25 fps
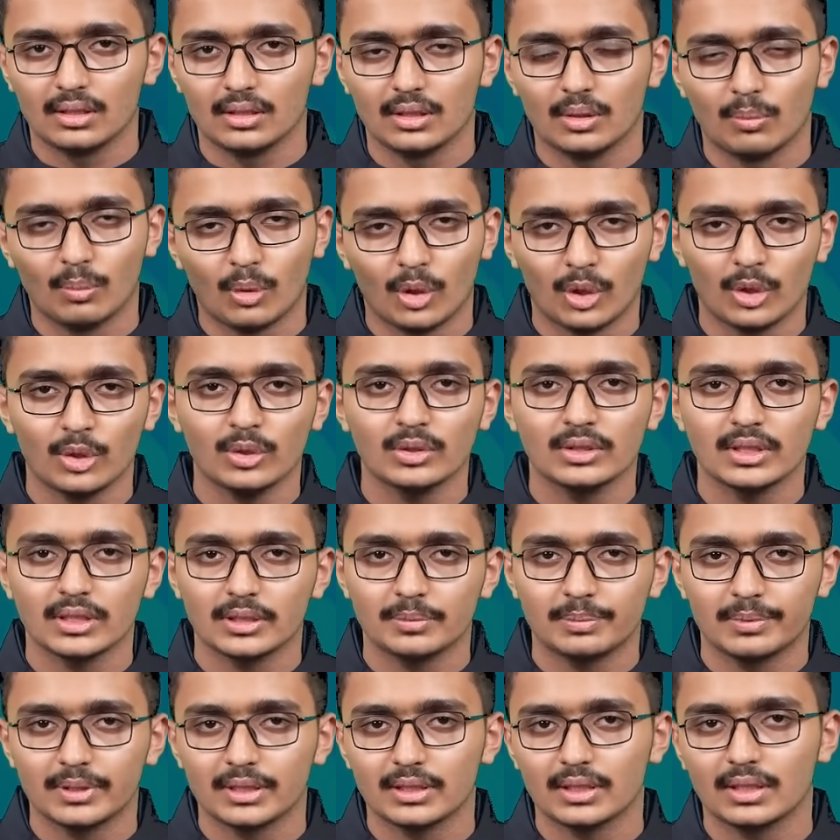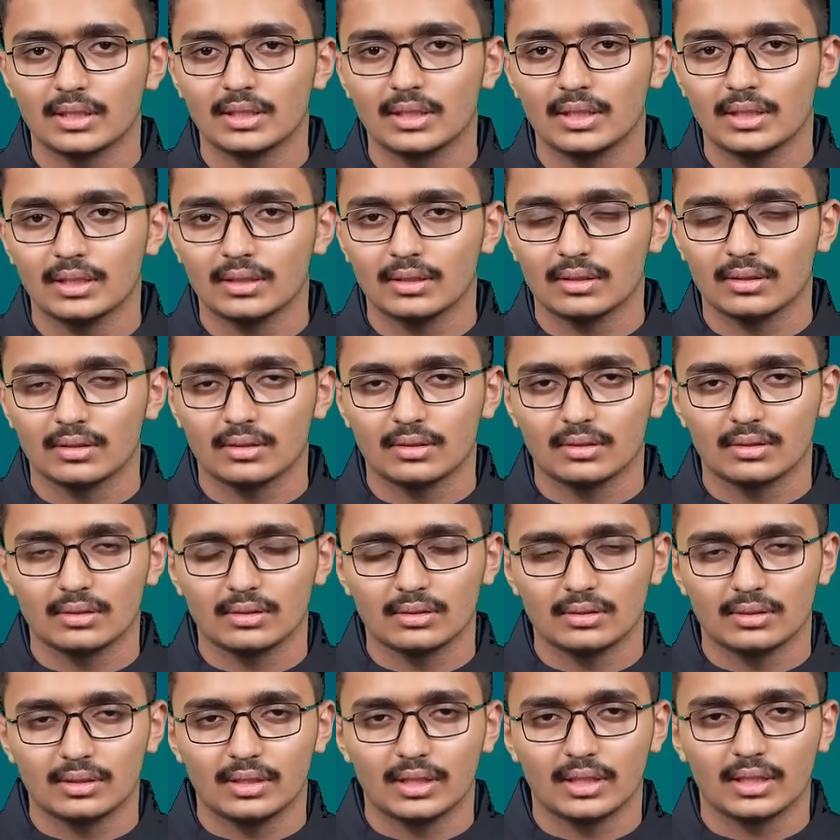The modules especially,
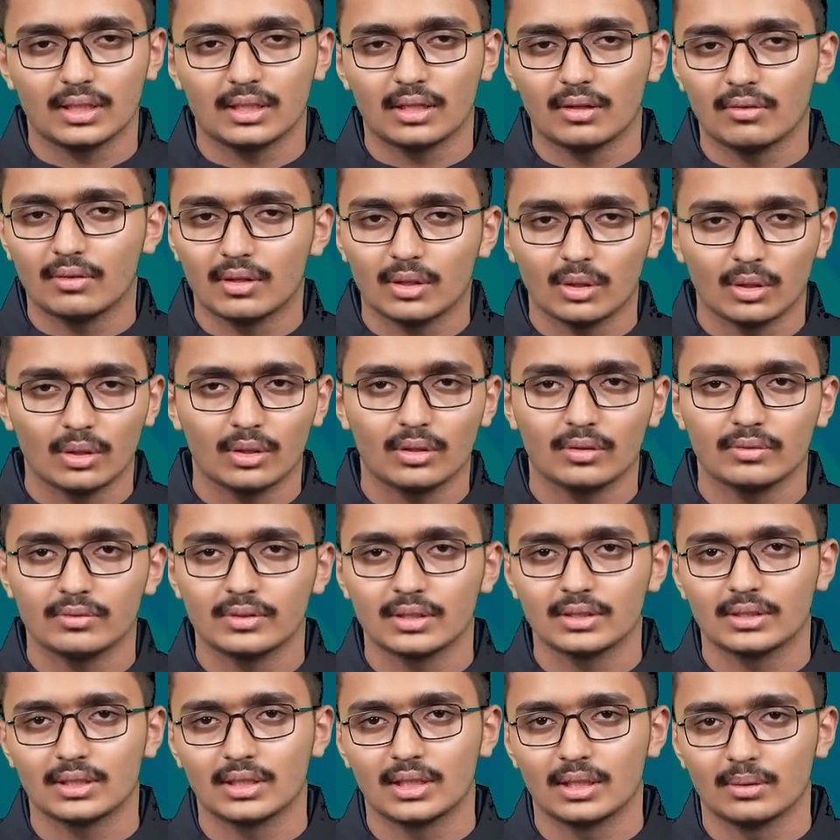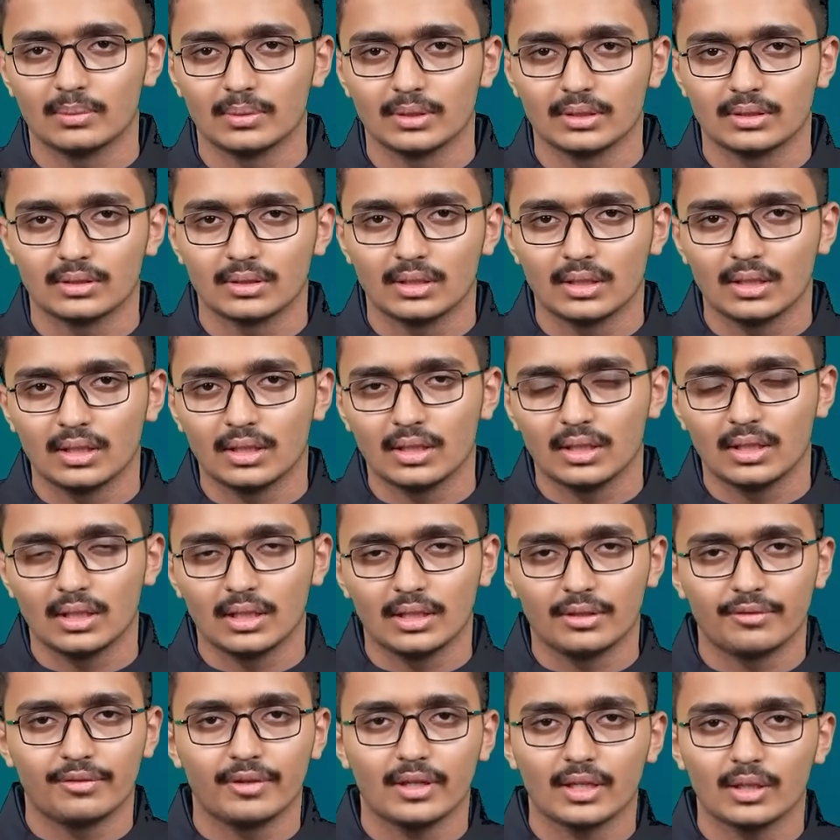they covered all of the syllabus.
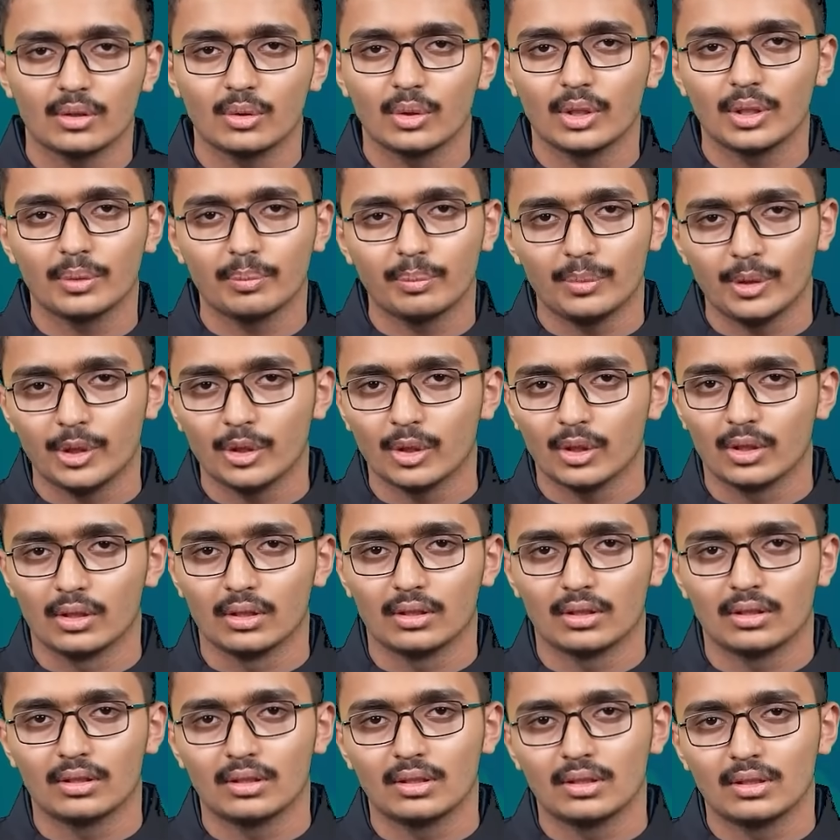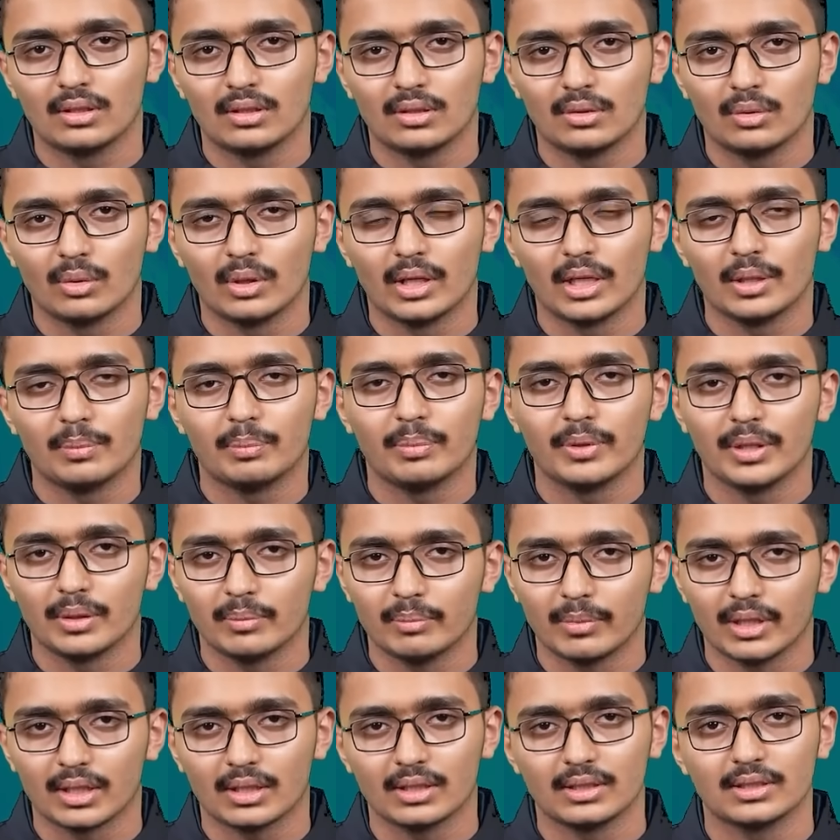In fact, going beyond to help me
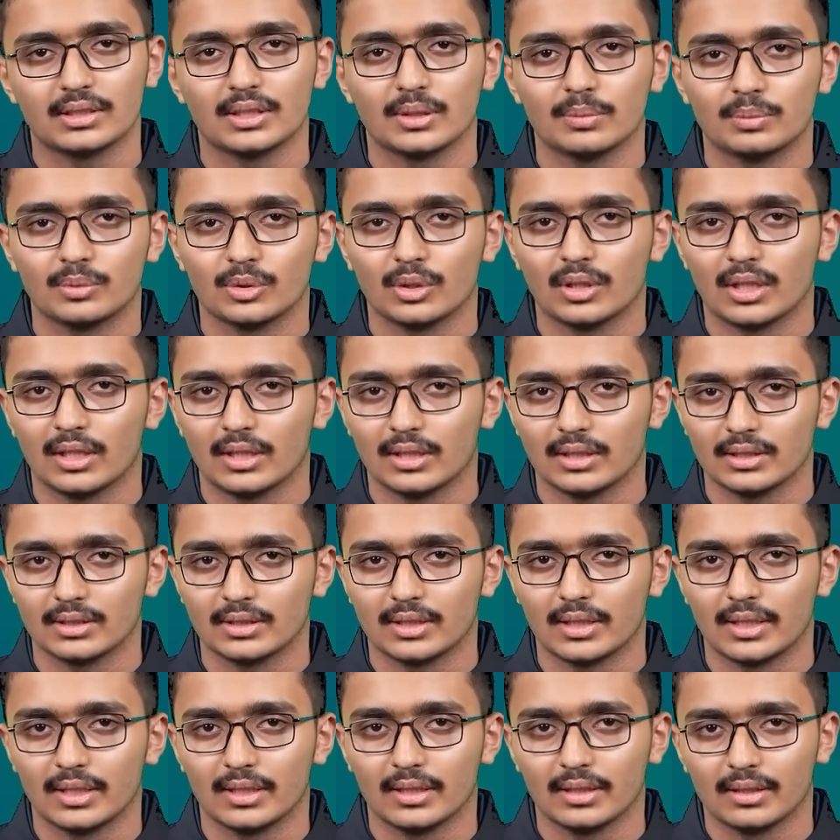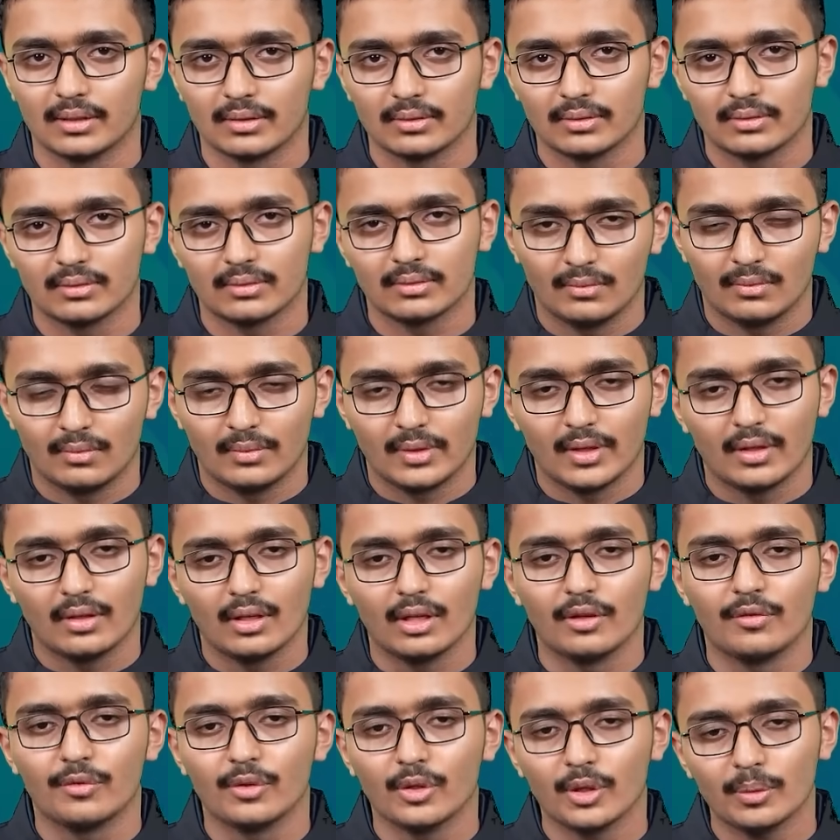in my conceptual understanding.
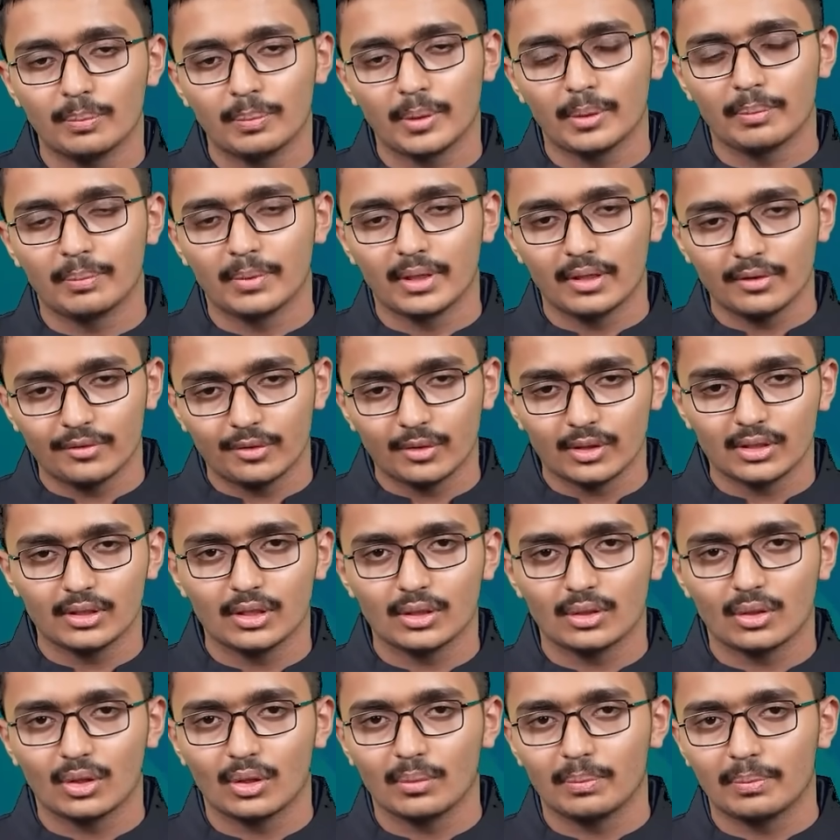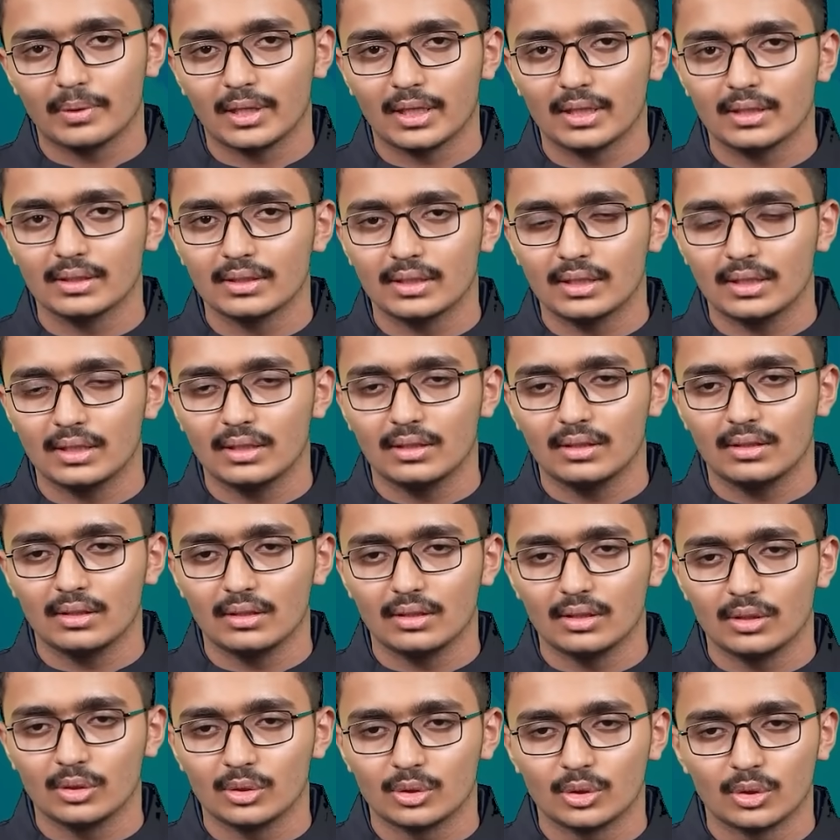If you are preparing for the top rank, then
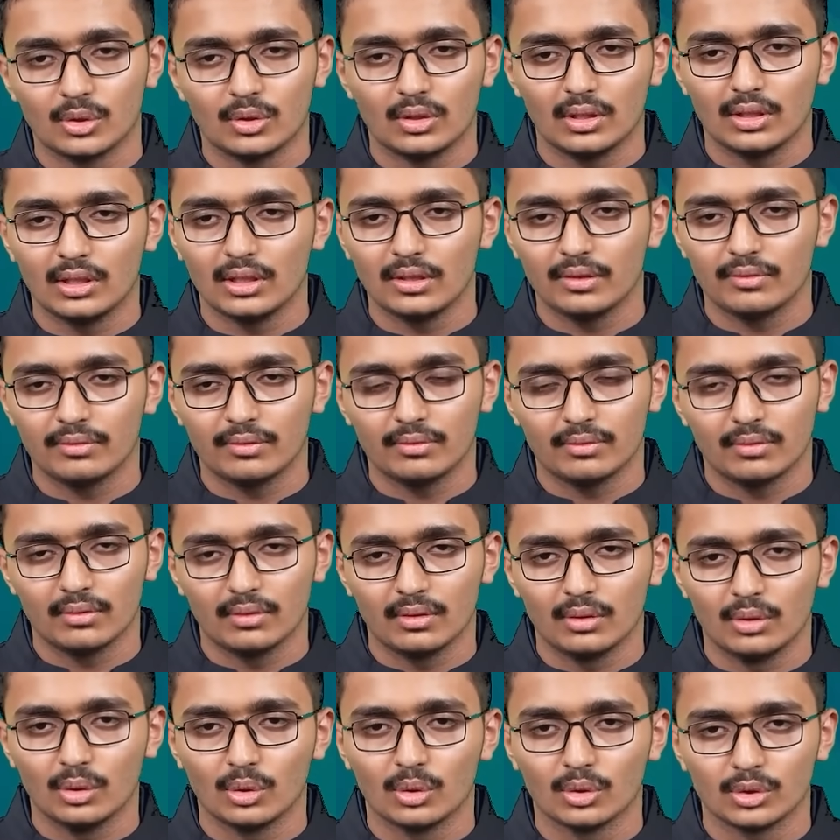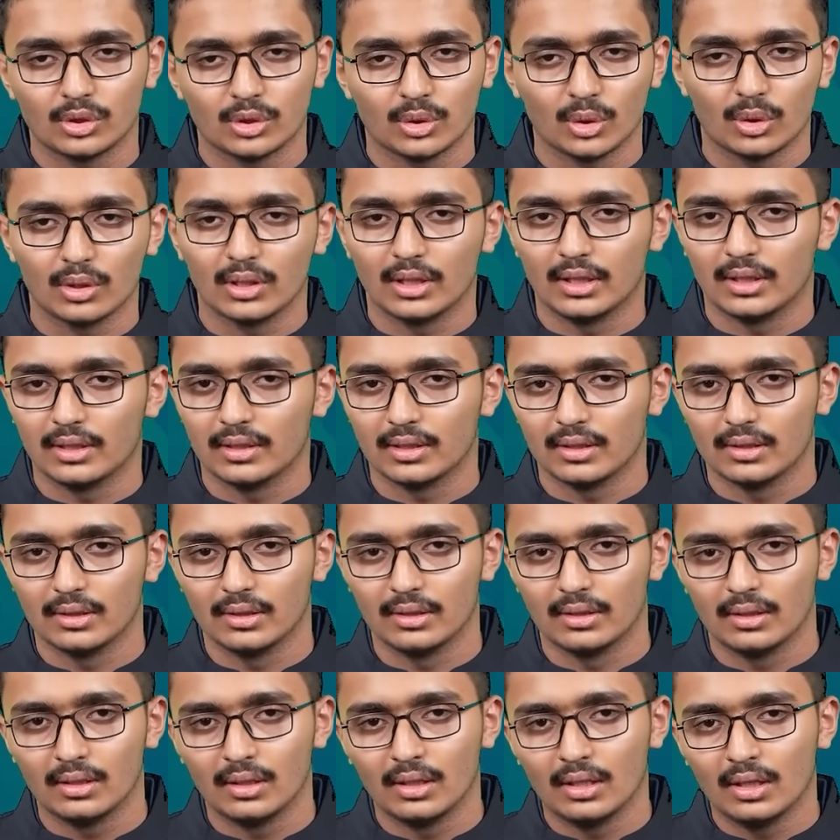you should leave no stone
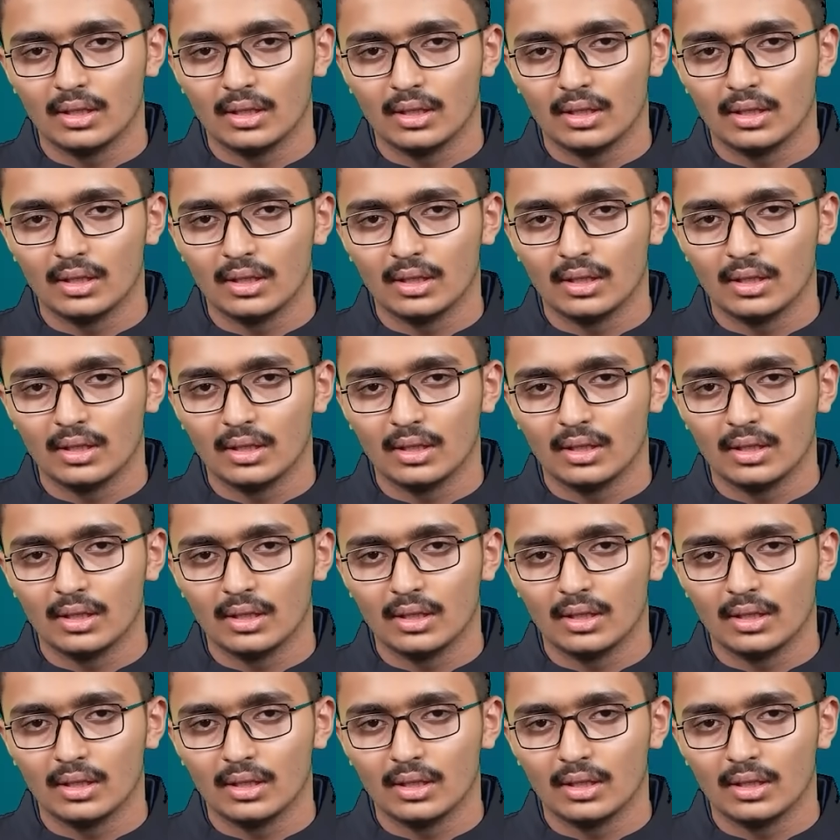unturned.